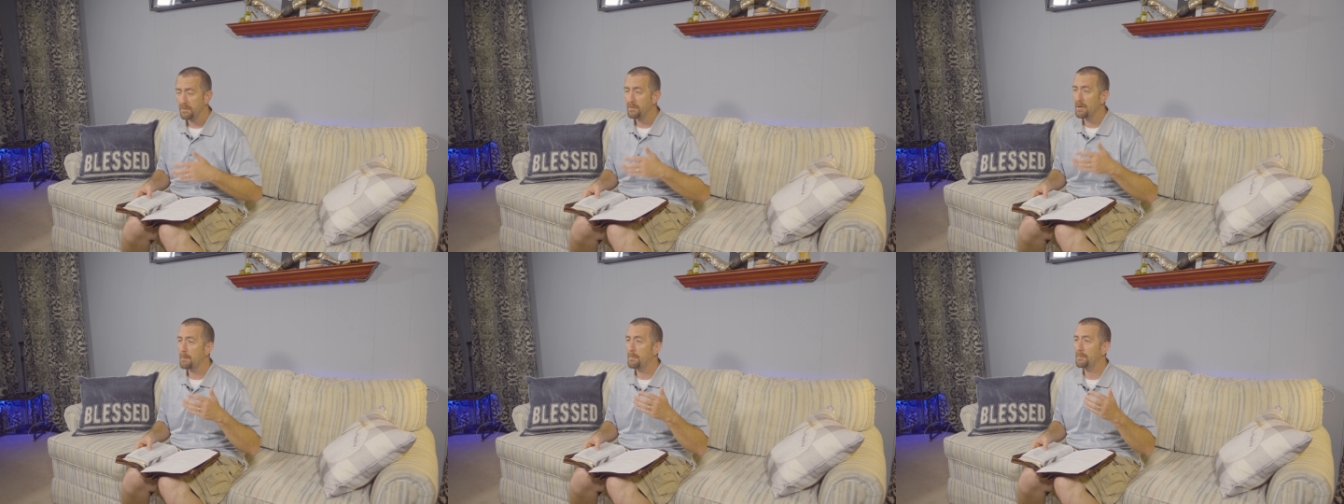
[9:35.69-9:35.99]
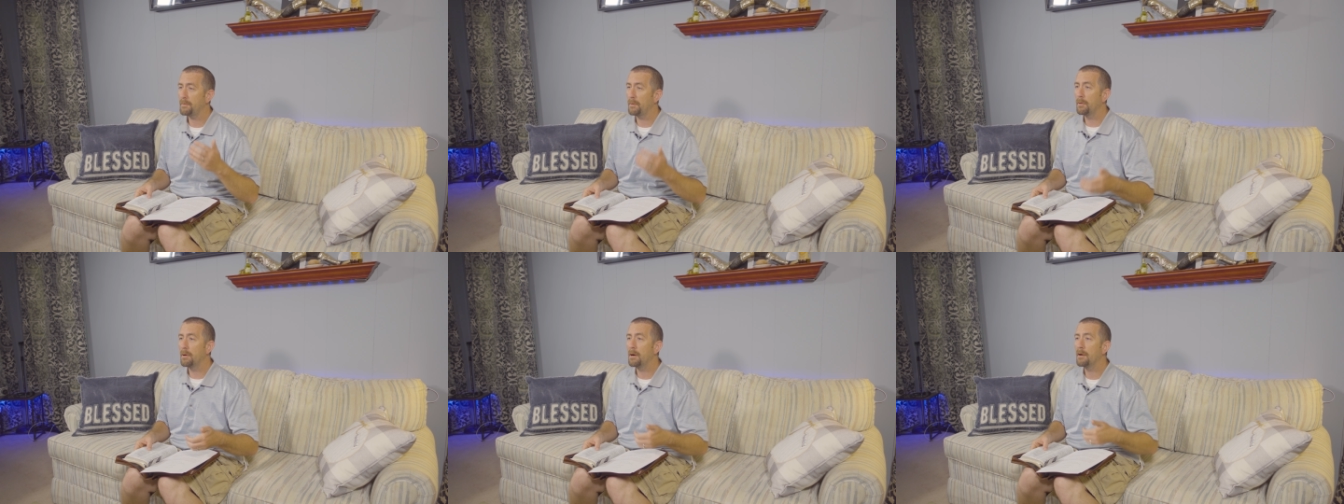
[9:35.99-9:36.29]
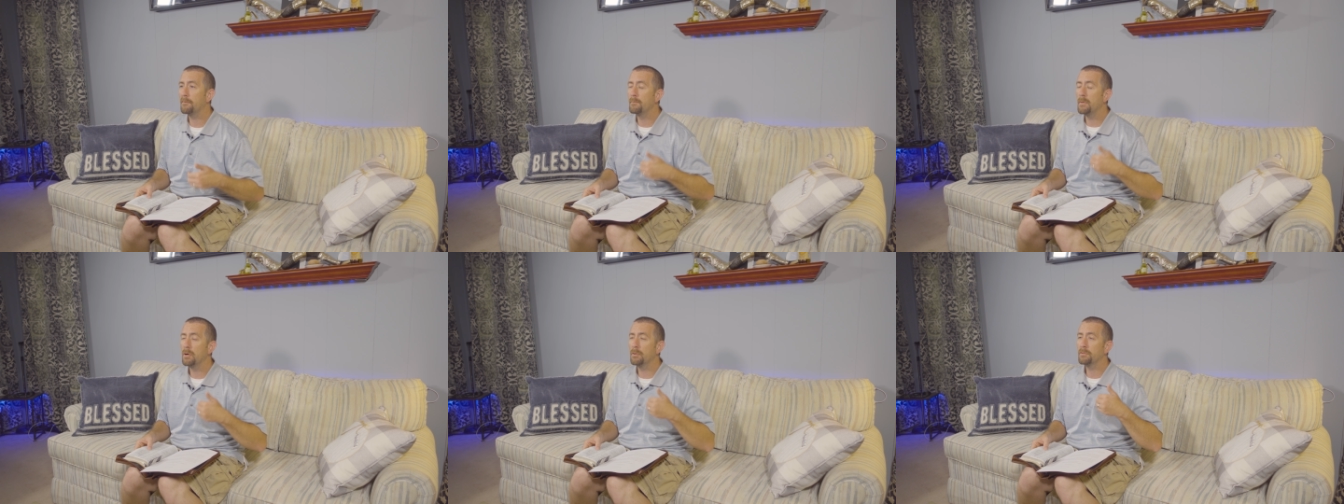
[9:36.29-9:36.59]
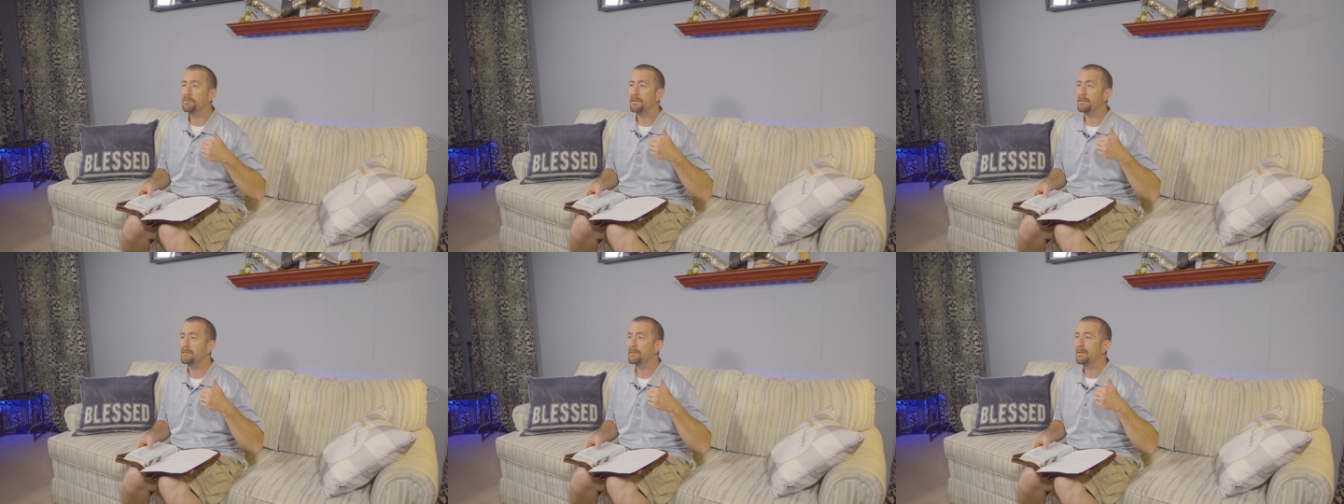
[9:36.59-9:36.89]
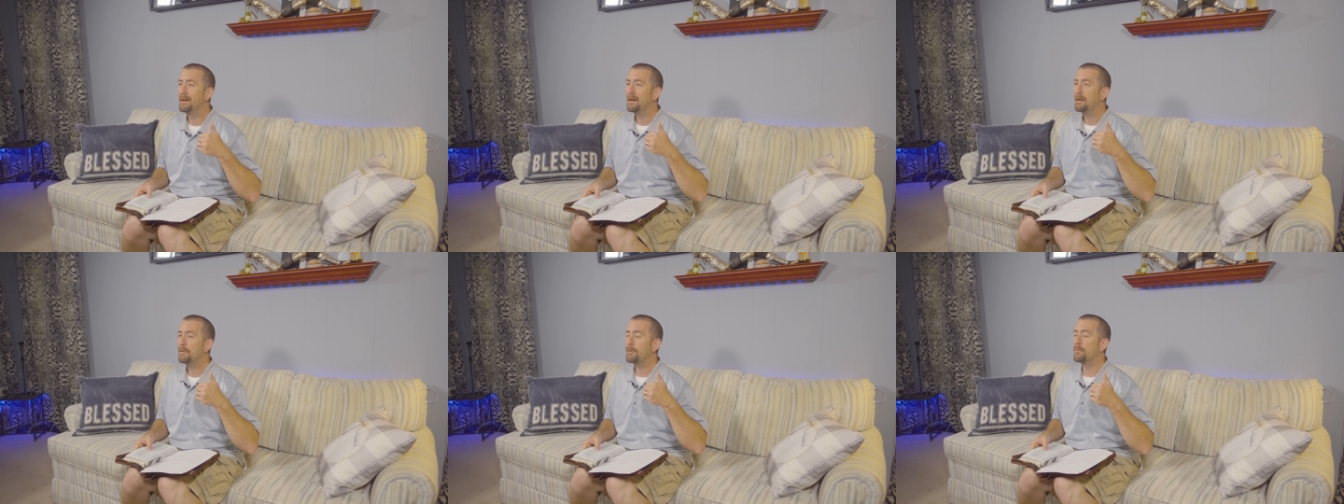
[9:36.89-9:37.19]
We talk about the law of
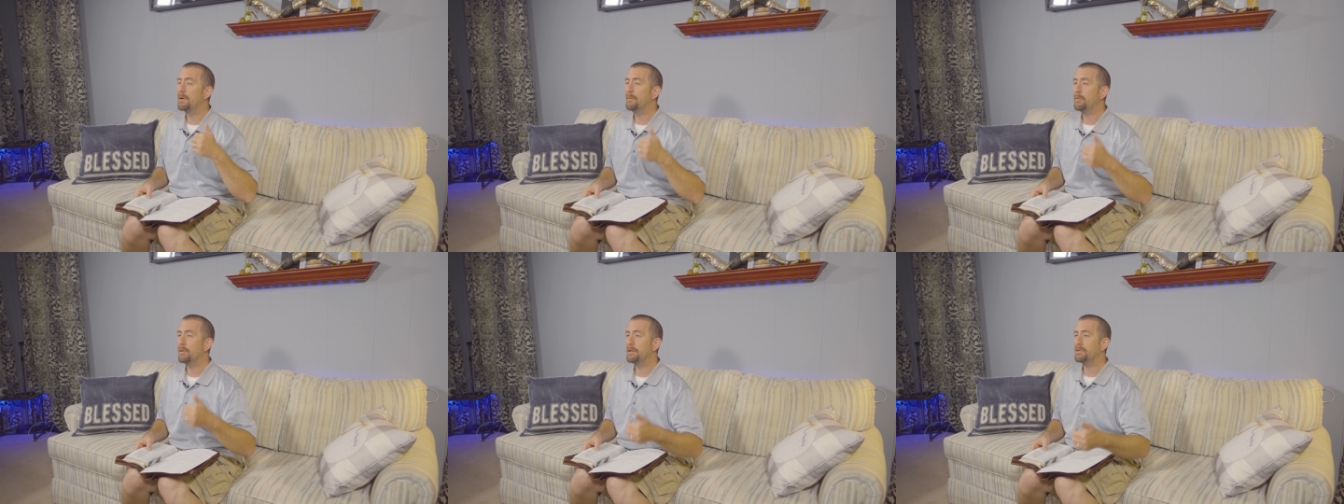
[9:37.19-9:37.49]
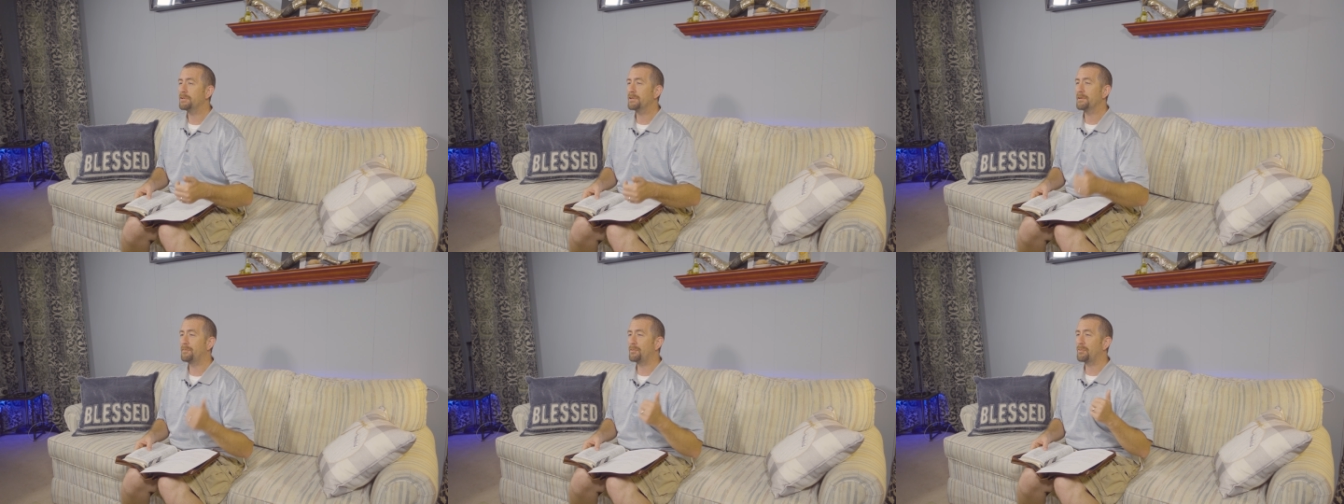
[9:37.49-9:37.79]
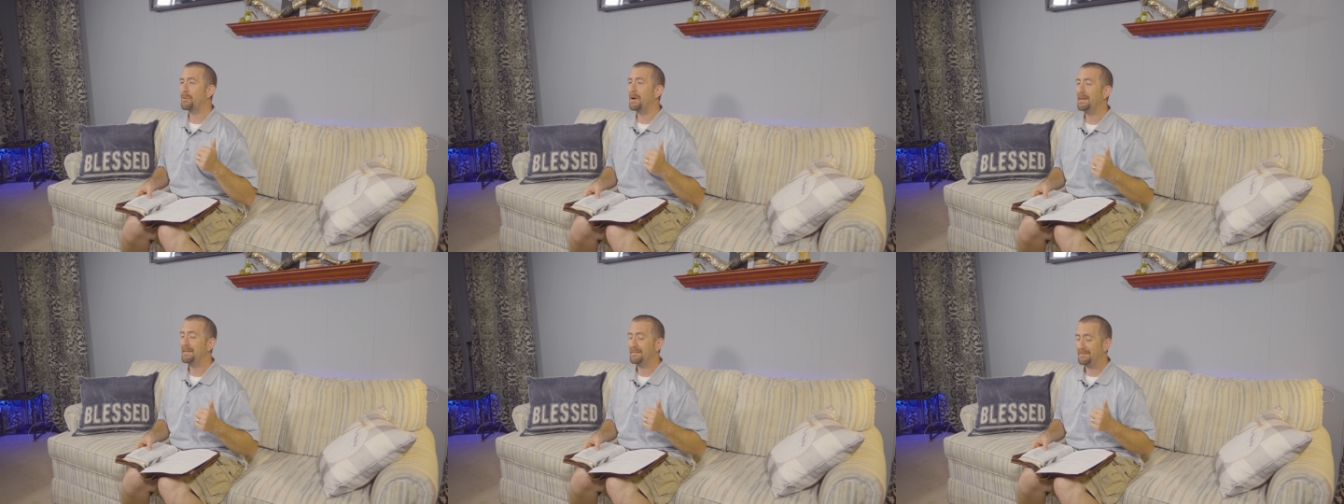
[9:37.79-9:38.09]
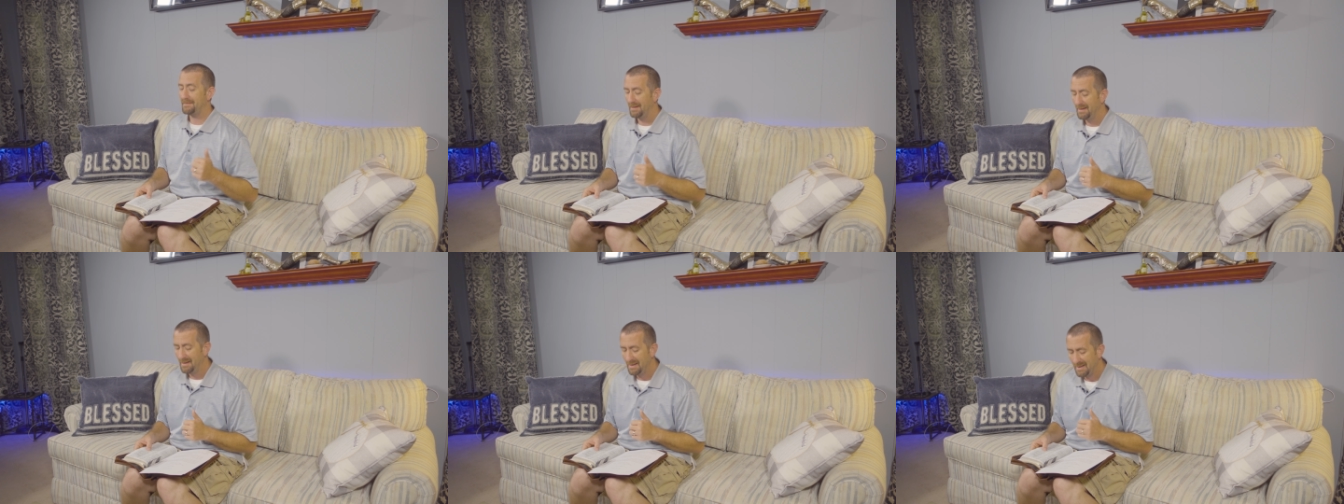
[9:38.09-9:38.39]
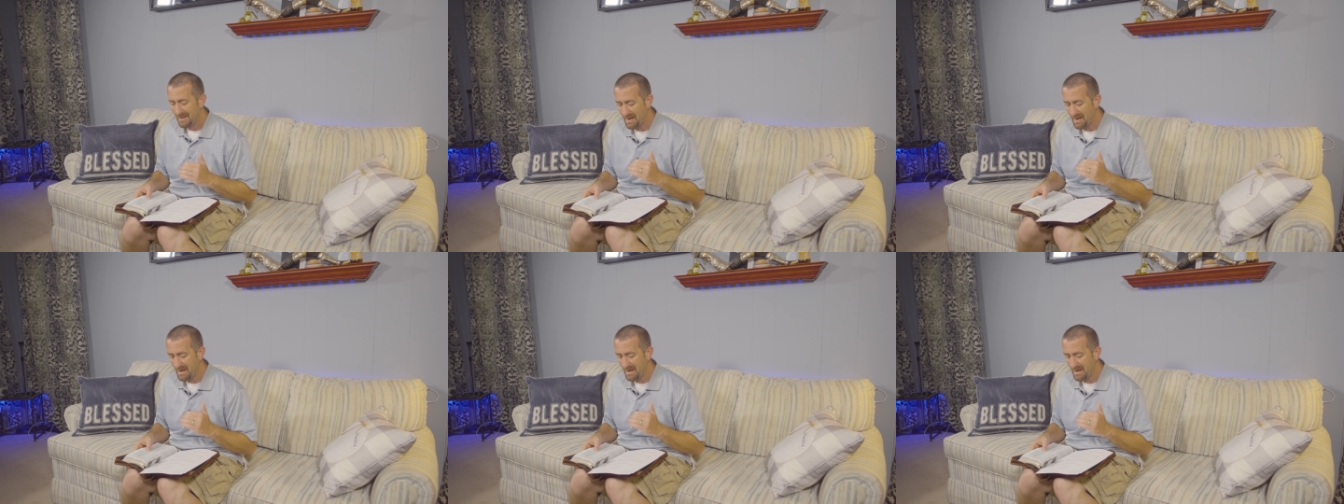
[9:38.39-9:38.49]
Moses, the revelation of Christ.